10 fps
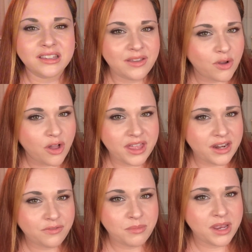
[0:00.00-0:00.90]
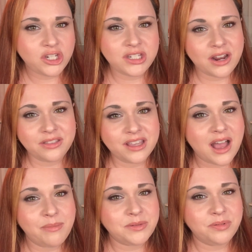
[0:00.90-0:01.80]
Leave all that information down in the
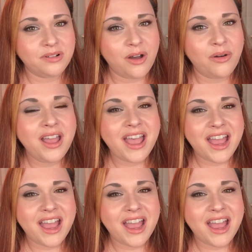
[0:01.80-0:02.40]
comments below,